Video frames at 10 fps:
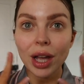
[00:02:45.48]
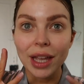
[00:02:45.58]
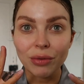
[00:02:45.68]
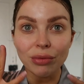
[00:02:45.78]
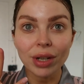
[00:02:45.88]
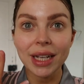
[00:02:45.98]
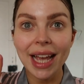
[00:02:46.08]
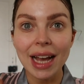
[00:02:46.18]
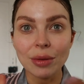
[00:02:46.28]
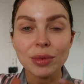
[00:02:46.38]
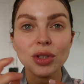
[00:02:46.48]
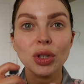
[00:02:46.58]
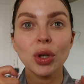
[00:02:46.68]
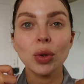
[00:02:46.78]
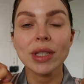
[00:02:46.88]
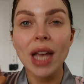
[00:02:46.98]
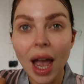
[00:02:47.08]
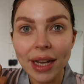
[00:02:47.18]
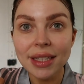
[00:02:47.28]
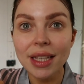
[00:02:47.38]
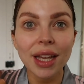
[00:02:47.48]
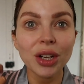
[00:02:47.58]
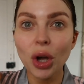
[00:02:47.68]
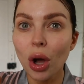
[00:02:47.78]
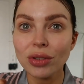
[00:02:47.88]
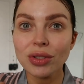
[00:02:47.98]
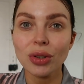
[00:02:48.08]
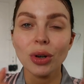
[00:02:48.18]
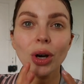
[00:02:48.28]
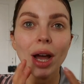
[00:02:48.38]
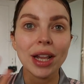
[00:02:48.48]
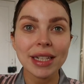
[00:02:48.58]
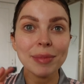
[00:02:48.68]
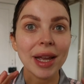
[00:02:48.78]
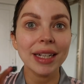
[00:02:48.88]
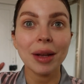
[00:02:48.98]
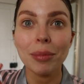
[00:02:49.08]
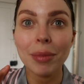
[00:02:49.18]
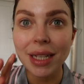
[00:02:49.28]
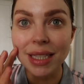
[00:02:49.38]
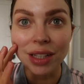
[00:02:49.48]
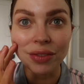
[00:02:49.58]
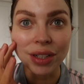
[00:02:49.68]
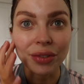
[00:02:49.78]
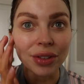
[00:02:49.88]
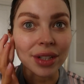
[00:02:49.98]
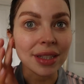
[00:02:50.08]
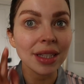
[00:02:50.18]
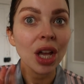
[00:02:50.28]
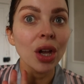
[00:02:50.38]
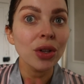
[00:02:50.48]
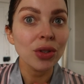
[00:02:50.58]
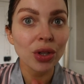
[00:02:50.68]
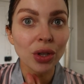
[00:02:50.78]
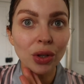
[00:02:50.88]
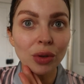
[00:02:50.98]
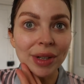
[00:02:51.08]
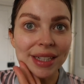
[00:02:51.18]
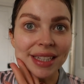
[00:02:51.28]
it really helps to tighten, contour, and it's made a massive difference to my